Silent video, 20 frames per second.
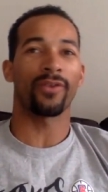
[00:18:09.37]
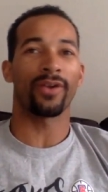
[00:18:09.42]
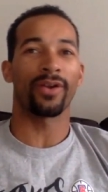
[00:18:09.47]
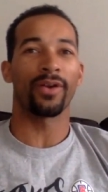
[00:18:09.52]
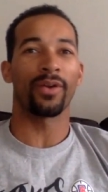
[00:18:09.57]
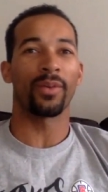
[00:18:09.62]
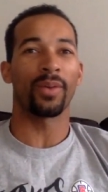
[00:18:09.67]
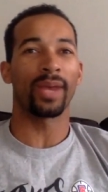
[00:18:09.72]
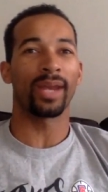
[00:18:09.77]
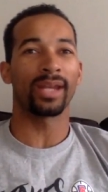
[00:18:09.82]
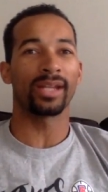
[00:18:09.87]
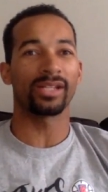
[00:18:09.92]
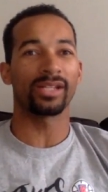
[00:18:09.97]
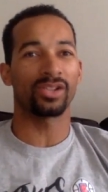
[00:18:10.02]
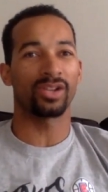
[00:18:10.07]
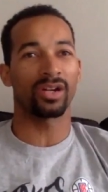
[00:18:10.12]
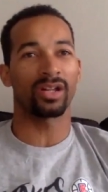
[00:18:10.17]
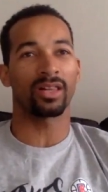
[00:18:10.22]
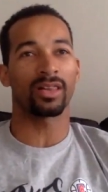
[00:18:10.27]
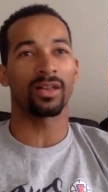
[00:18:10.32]
for an
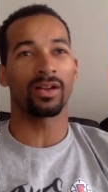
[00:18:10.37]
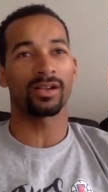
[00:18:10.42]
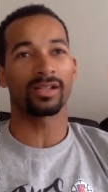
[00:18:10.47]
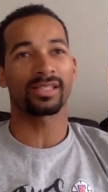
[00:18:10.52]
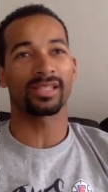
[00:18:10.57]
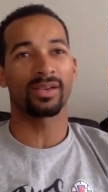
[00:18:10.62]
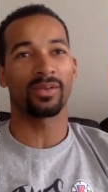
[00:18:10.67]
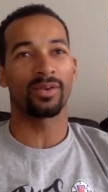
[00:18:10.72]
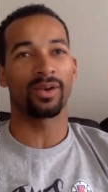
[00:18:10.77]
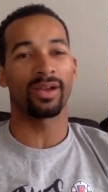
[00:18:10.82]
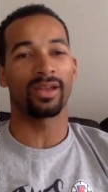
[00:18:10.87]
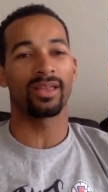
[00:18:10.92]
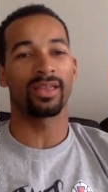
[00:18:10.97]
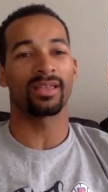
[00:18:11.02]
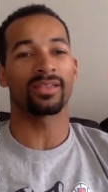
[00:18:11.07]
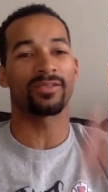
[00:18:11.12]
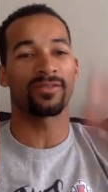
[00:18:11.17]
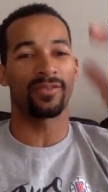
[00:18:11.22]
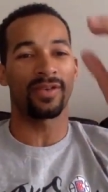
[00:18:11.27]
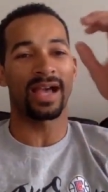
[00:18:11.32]
awaiting Jordan Clarkson where he
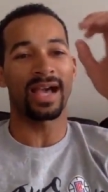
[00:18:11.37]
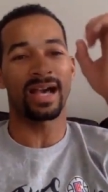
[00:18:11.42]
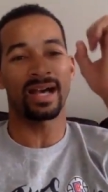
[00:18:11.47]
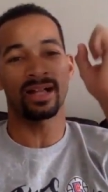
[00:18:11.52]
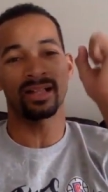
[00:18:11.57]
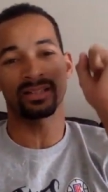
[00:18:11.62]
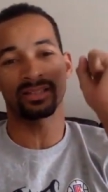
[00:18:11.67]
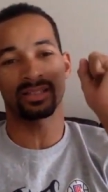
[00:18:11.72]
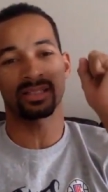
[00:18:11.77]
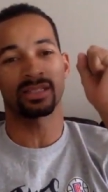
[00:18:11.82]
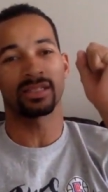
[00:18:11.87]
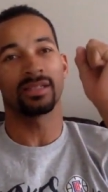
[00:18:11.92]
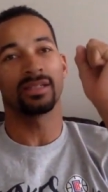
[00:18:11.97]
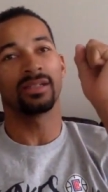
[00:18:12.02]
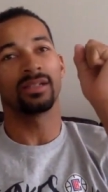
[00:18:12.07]
gets fouled.